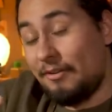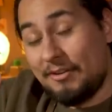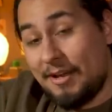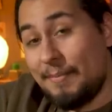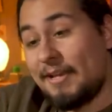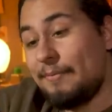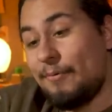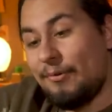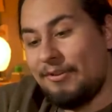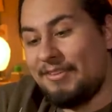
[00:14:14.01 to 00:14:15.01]
They're not making
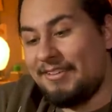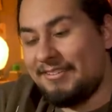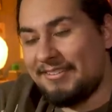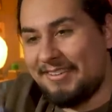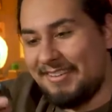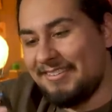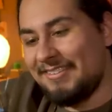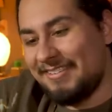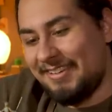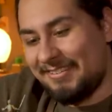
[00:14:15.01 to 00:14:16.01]
more of these. This
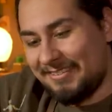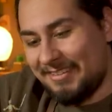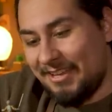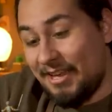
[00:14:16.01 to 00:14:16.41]
is it.